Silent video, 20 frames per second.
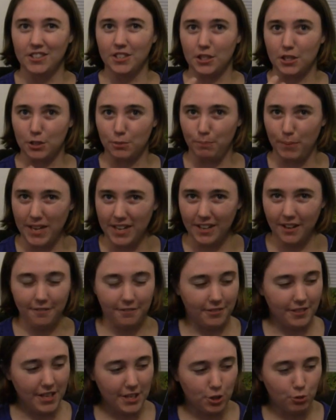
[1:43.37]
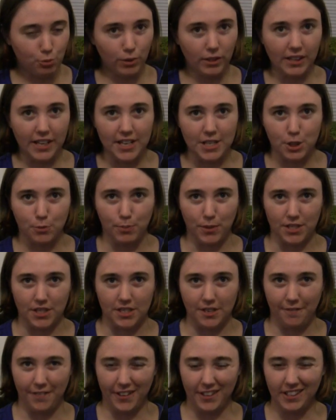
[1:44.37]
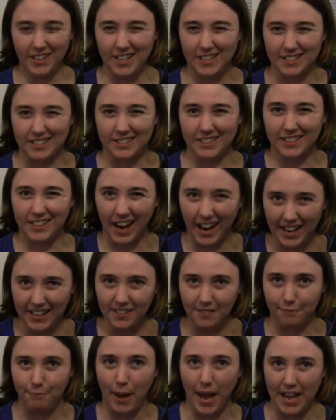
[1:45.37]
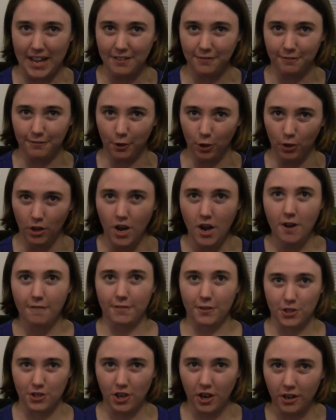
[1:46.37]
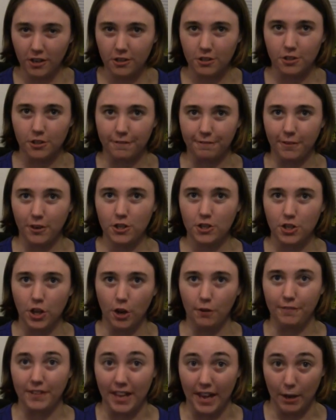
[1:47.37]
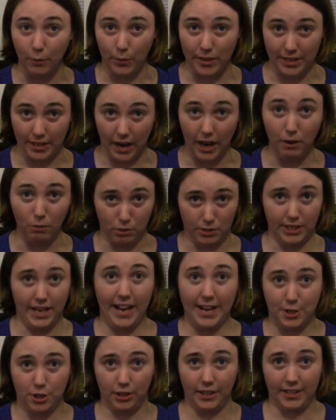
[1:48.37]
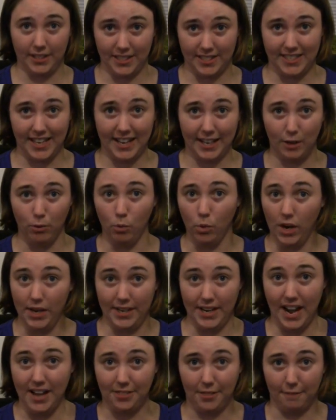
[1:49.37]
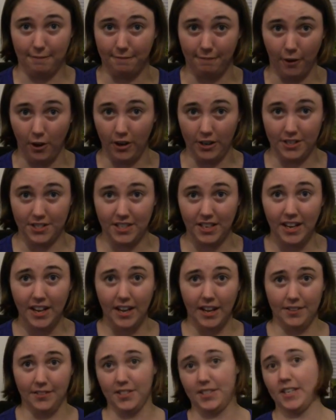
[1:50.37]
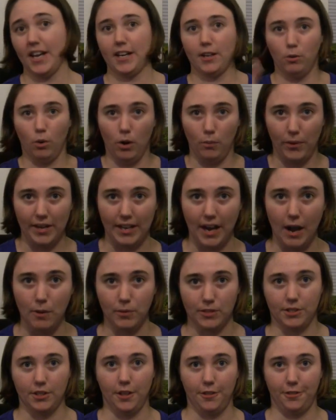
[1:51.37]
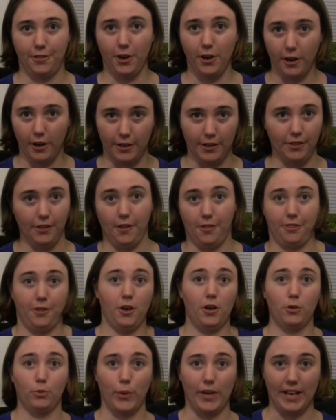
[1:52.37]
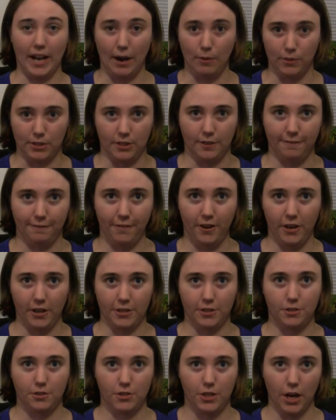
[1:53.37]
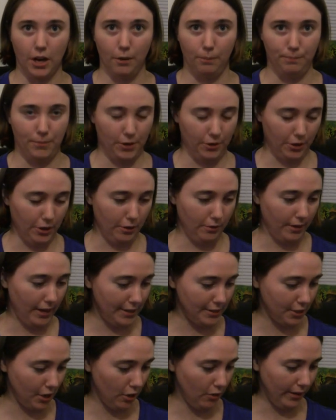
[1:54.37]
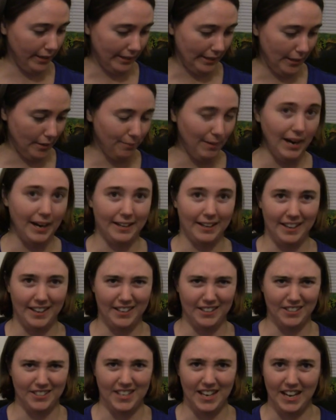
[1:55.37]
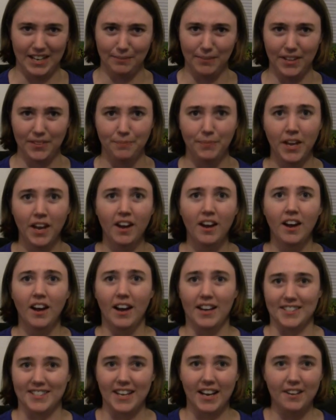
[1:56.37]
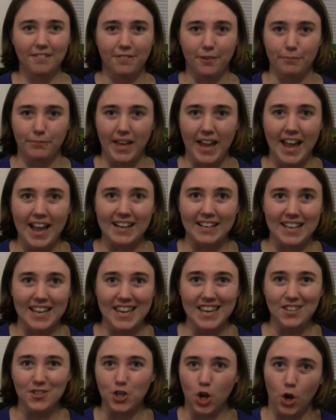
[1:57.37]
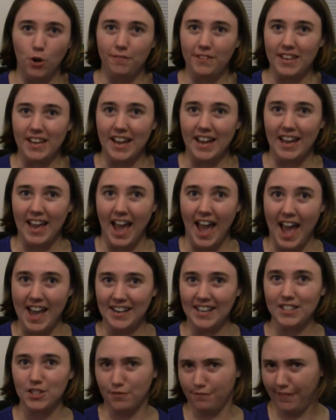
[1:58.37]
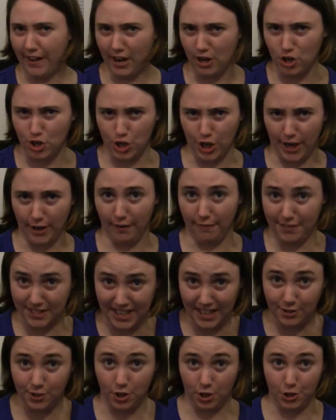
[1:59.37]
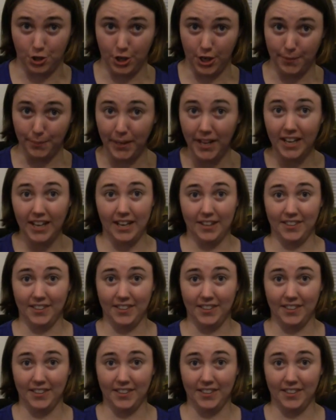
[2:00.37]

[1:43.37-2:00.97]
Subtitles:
To speak of this release specifically is kind of painful. For starters, the first OVA we got was actually the second one, not the first, and the second one we got was the third, and the third we got was the first, so, you know, nice going there, Manga Entertainment. Aside from that, each OVA had its fair share of censorship.